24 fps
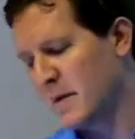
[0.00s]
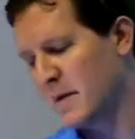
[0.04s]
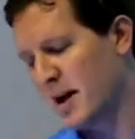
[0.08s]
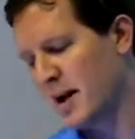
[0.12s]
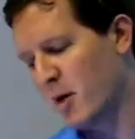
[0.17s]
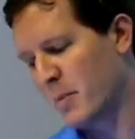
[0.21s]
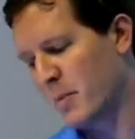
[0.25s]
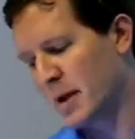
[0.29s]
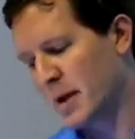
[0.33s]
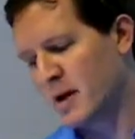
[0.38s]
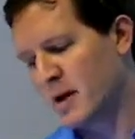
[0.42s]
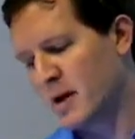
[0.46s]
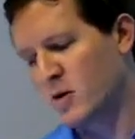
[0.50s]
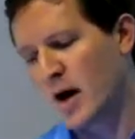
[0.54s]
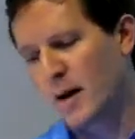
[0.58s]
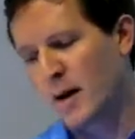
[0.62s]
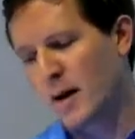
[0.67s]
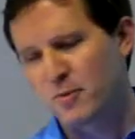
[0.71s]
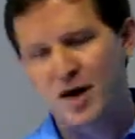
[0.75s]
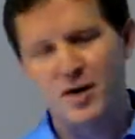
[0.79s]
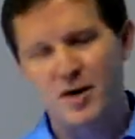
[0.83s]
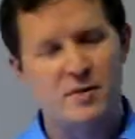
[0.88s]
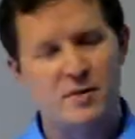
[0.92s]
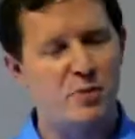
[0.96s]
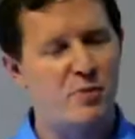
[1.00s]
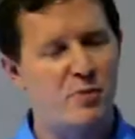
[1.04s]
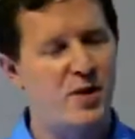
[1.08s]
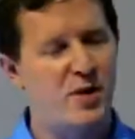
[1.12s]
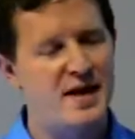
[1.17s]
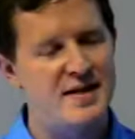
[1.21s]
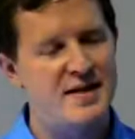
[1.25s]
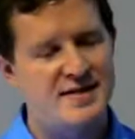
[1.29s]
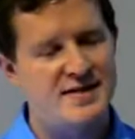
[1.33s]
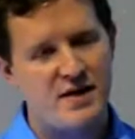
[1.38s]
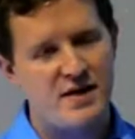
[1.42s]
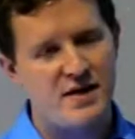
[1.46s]
and helping it interoperate with
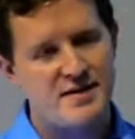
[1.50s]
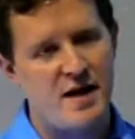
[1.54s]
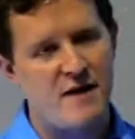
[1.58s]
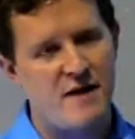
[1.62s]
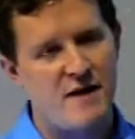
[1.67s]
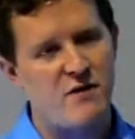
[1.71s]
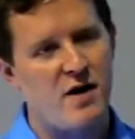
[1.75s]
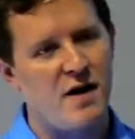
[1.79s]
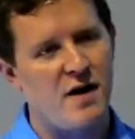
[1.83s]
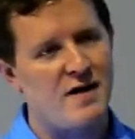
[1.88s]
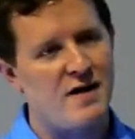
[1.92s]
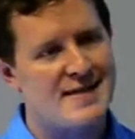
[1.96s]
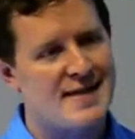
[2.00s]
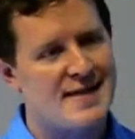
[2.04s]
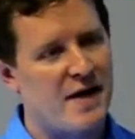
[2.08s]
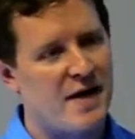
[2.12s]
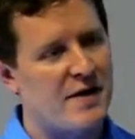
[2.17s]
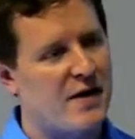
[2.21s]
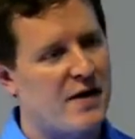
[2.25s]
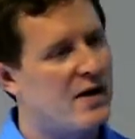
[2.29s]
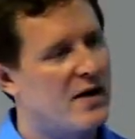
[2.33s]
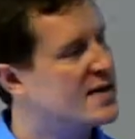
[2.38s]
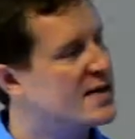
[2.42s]
proprietary software that's out there.